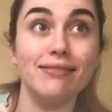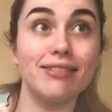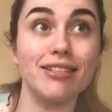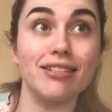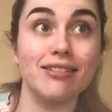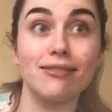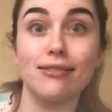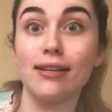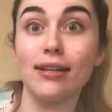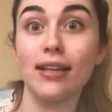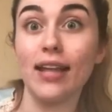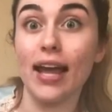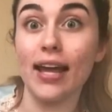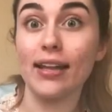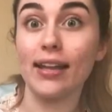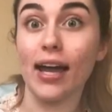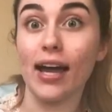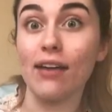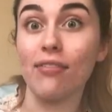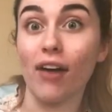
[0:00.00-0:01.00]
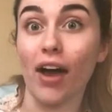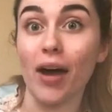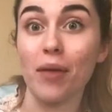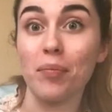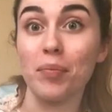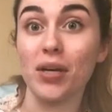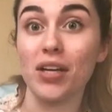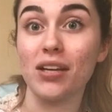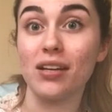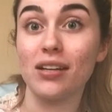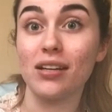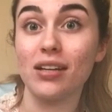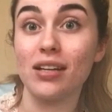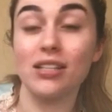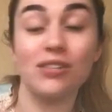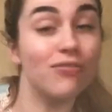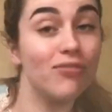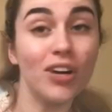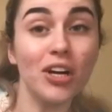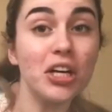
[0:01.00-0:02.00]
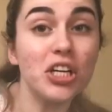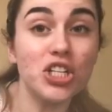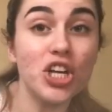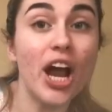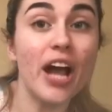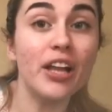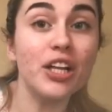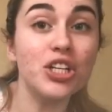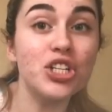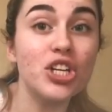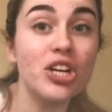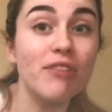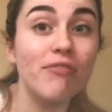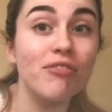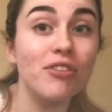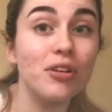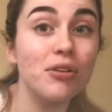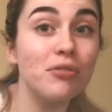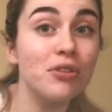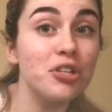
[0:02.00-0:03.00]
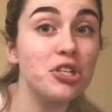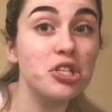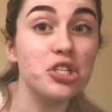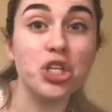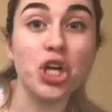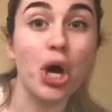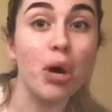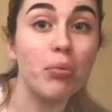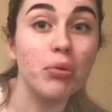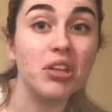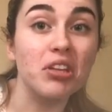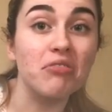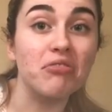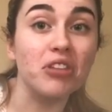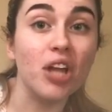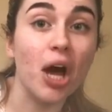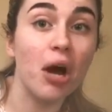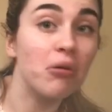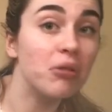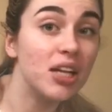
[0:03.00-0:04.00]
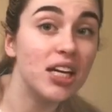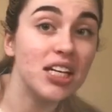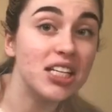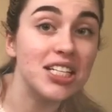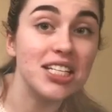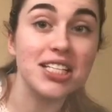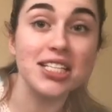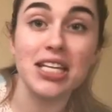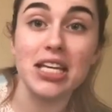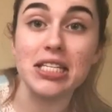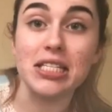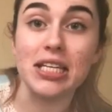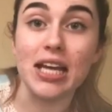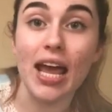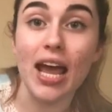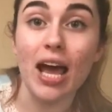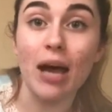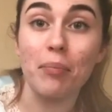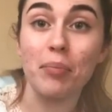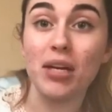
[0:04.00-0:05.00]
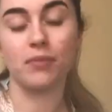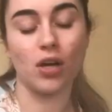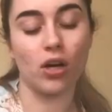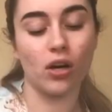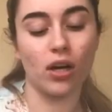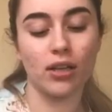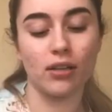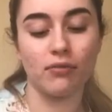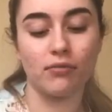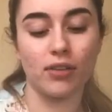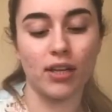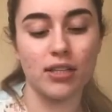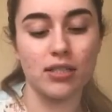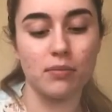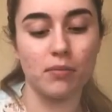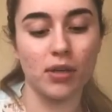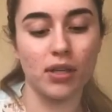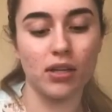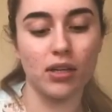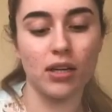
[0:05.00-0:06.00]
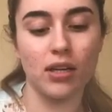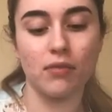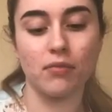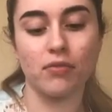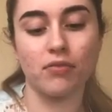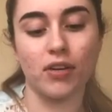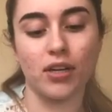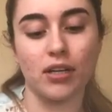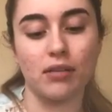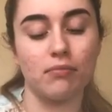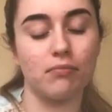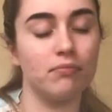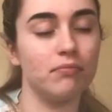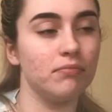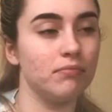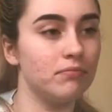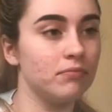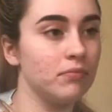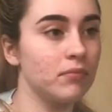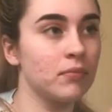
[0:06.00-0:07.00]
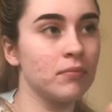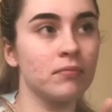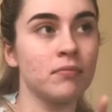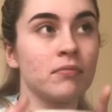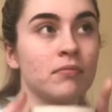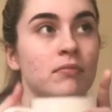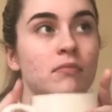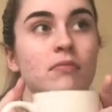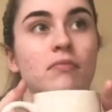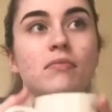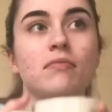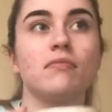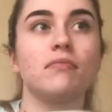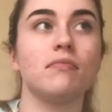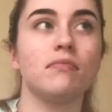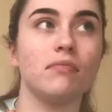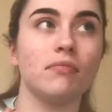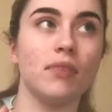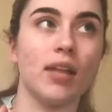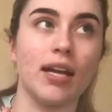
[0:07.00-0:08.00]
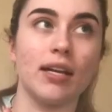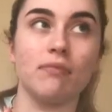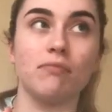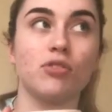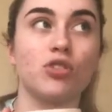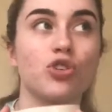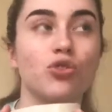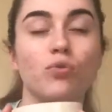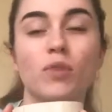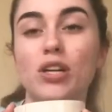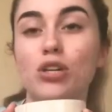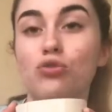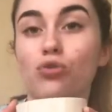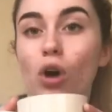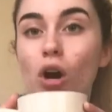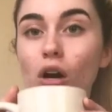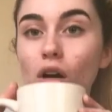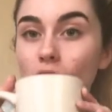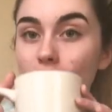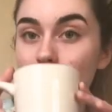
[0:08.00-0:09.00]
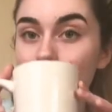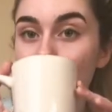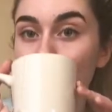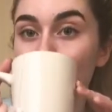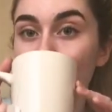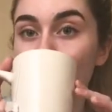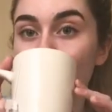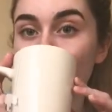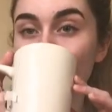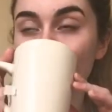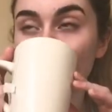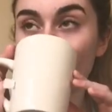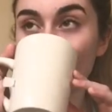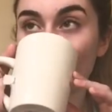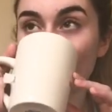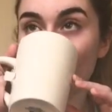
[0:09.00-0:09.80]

Just let life happen. It's very challenging for you to just go with the flow. Like, it just doesn't happen. Y'all got the flexibility of a fucking, like, tree trunk. Swear to God.